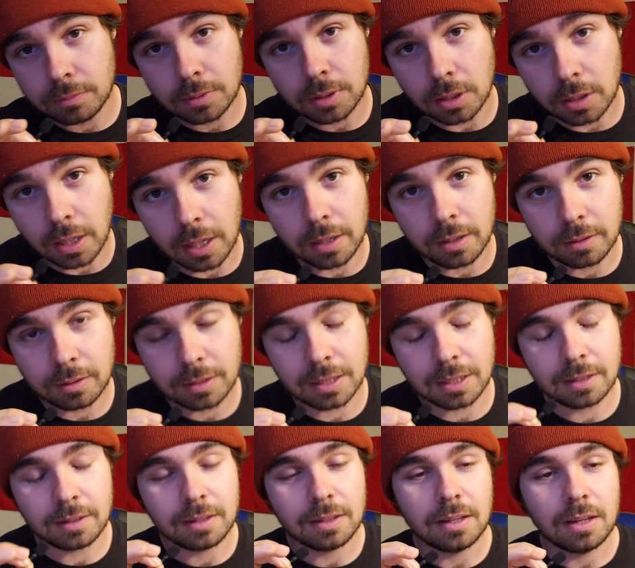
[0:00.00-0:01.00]
You're not
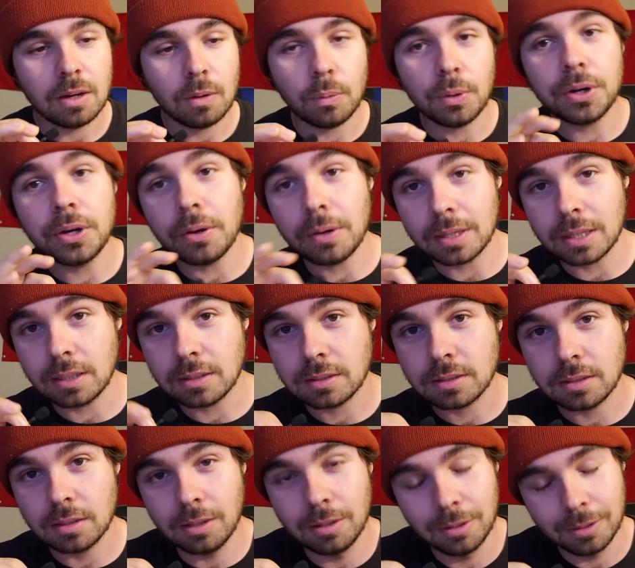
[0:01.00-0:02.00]
okay. We know it gets
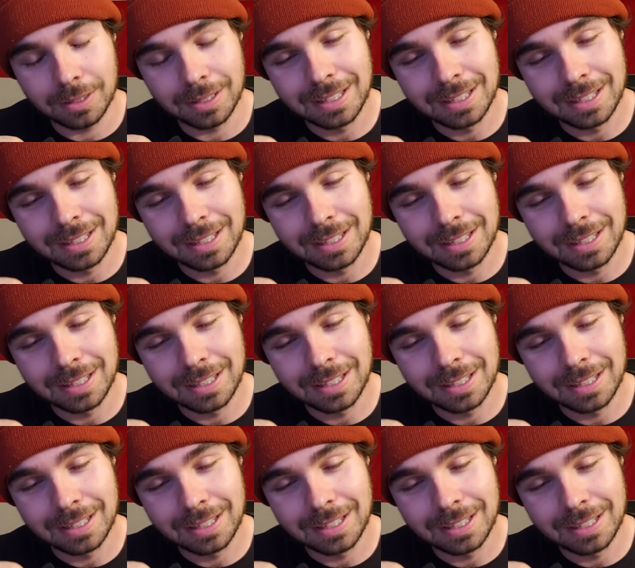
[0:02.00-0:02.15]
to you.